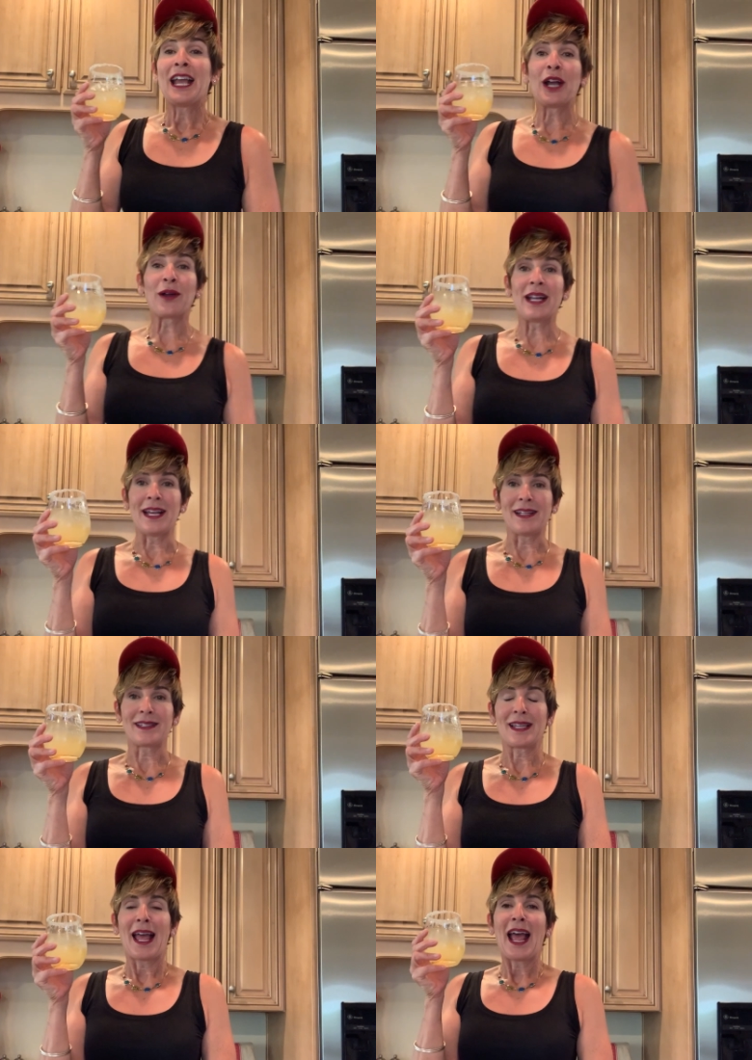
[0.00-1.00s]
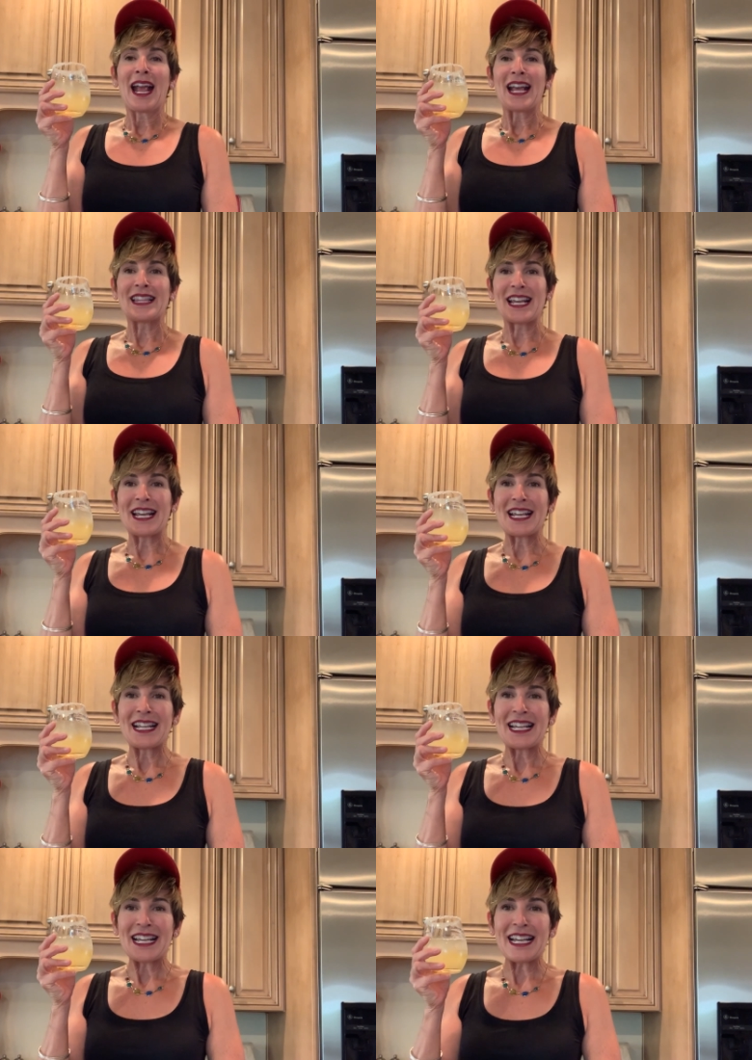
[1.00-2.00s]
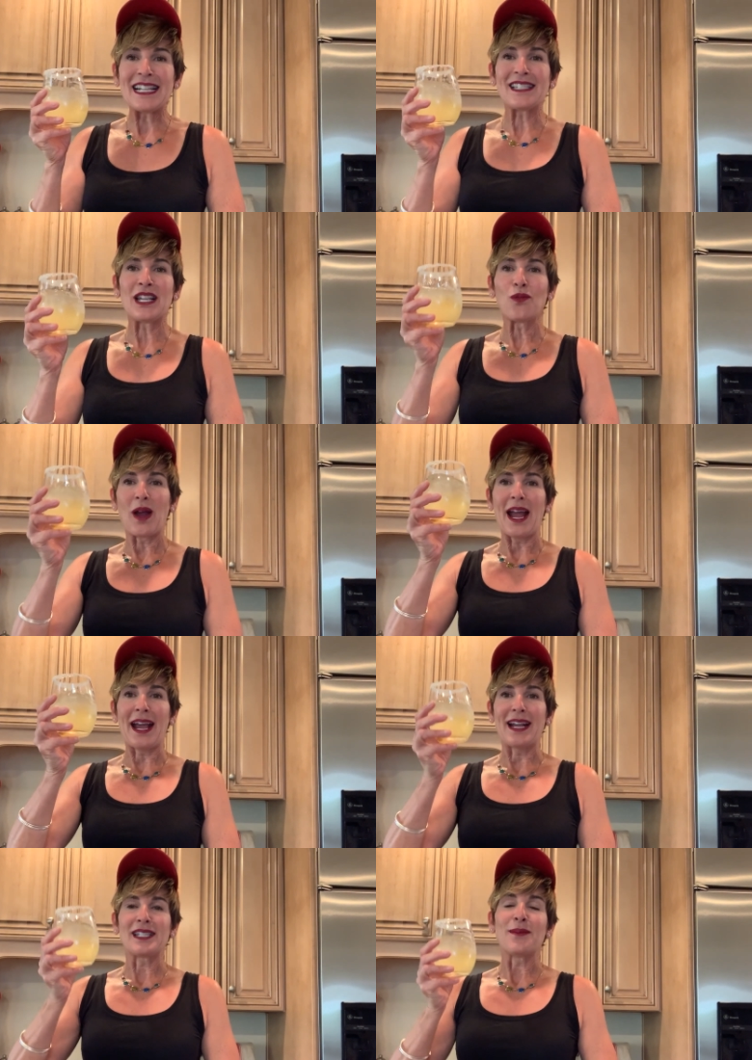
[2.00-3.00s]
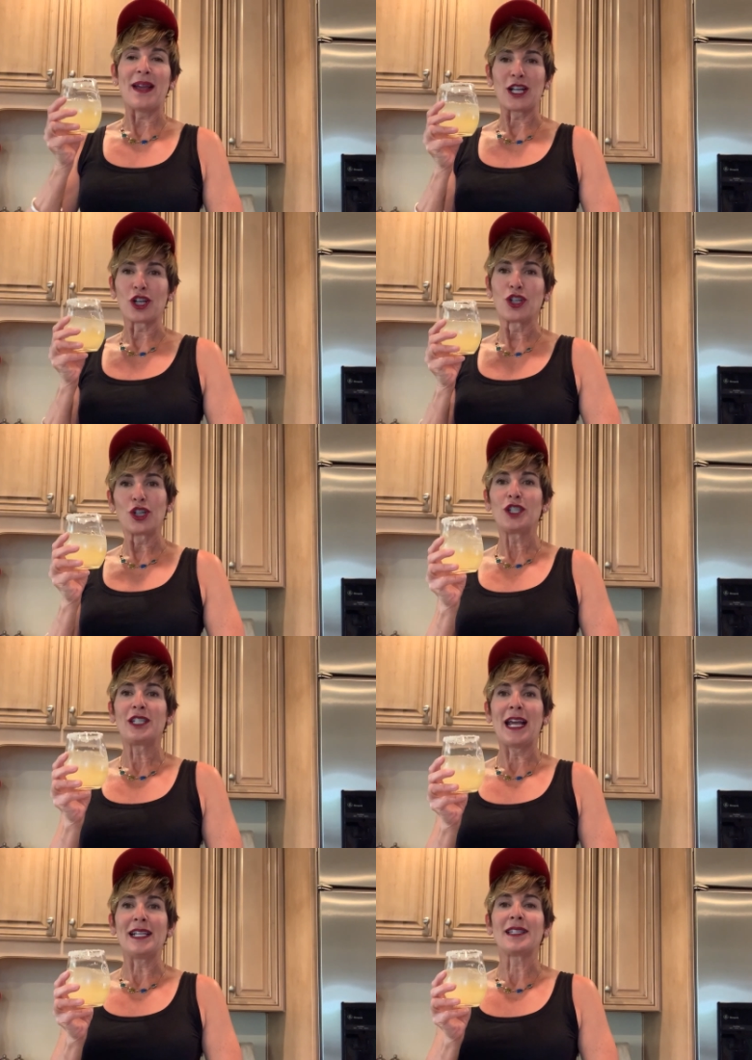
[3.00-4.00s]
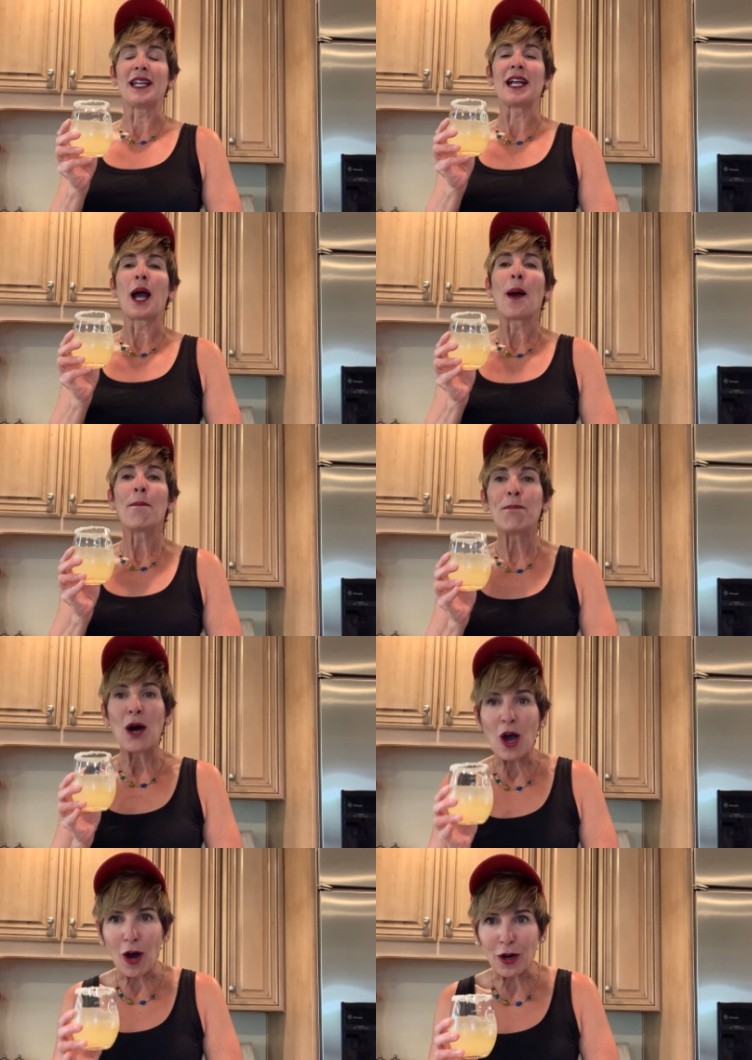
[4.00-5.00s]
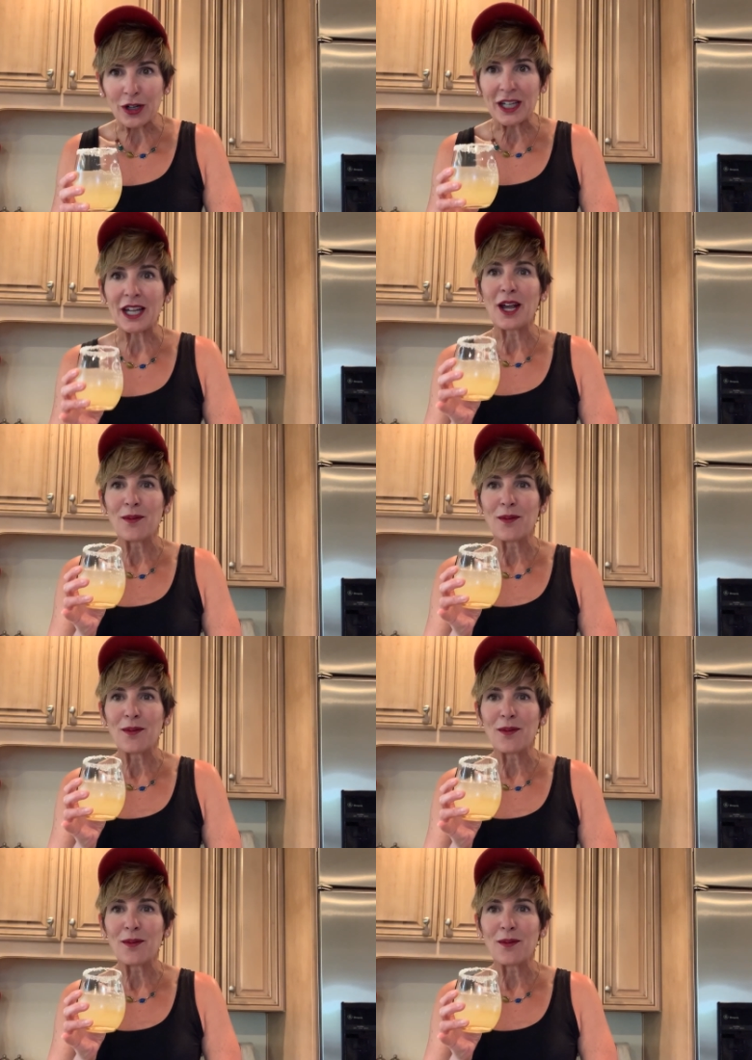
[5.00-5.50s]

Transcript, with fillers: Here it is, the easy way to make a good tasting party